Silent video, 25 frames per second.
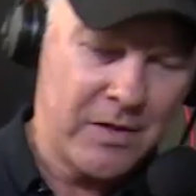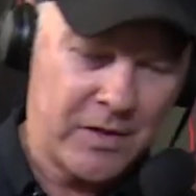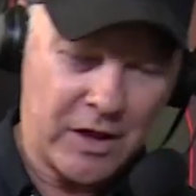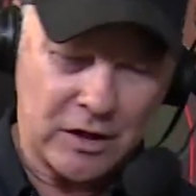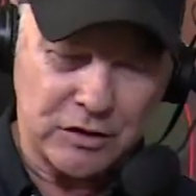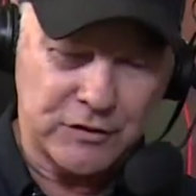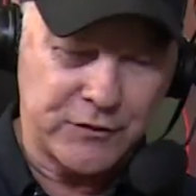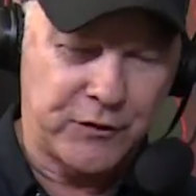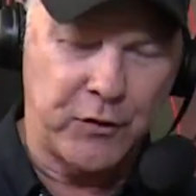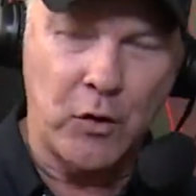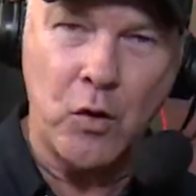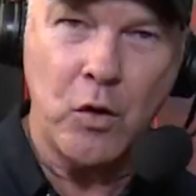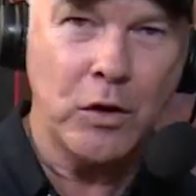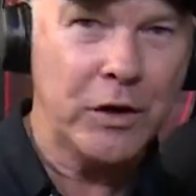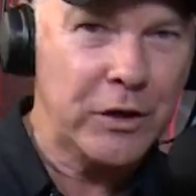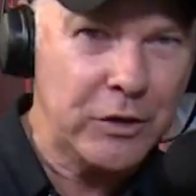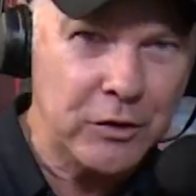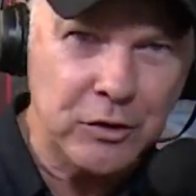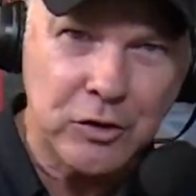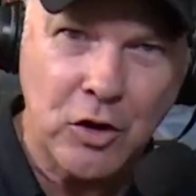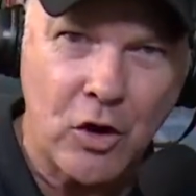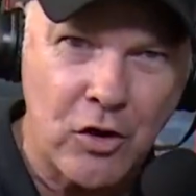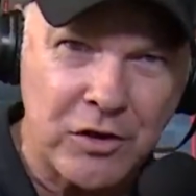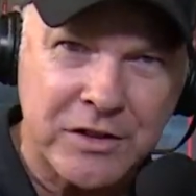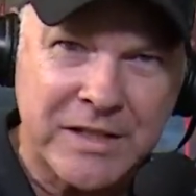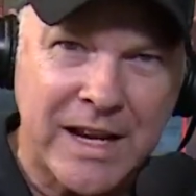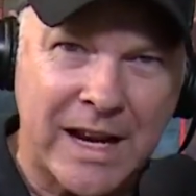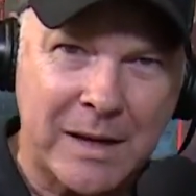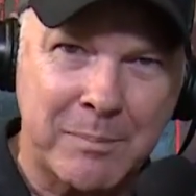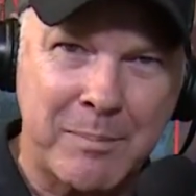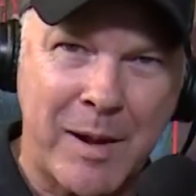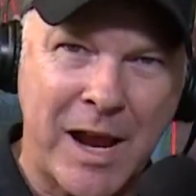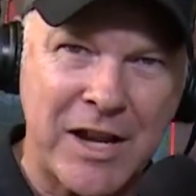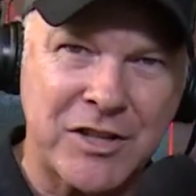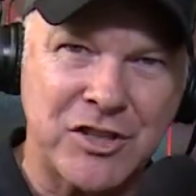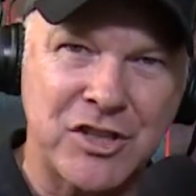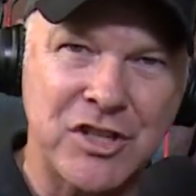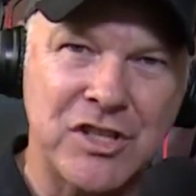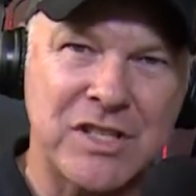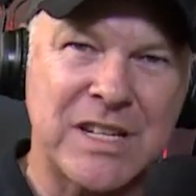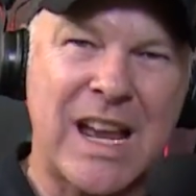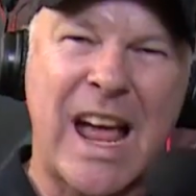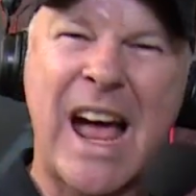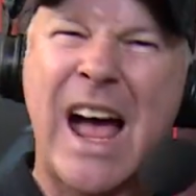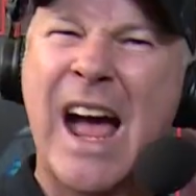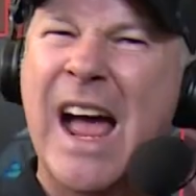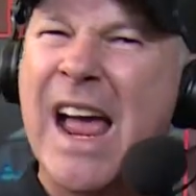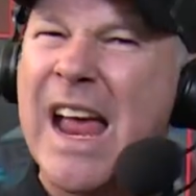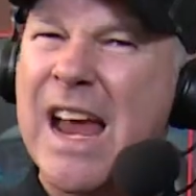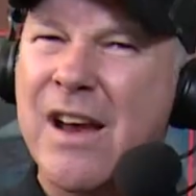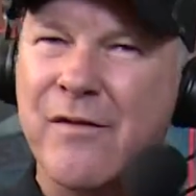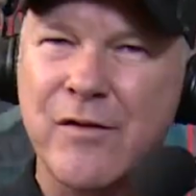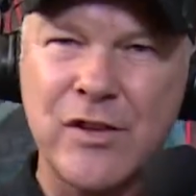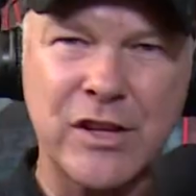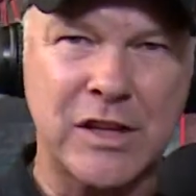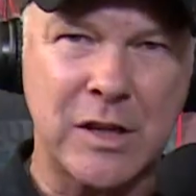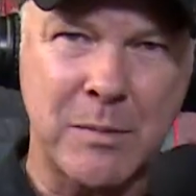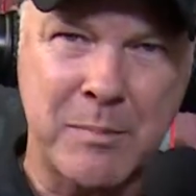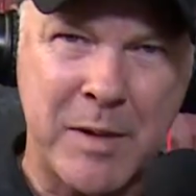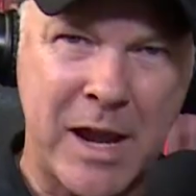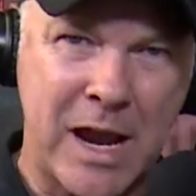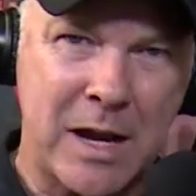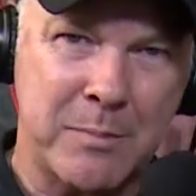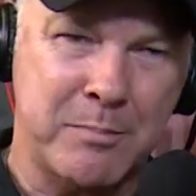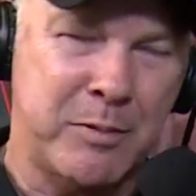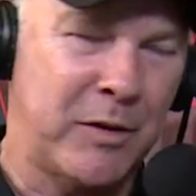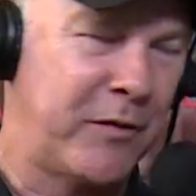Those 4 little contact patches are everything about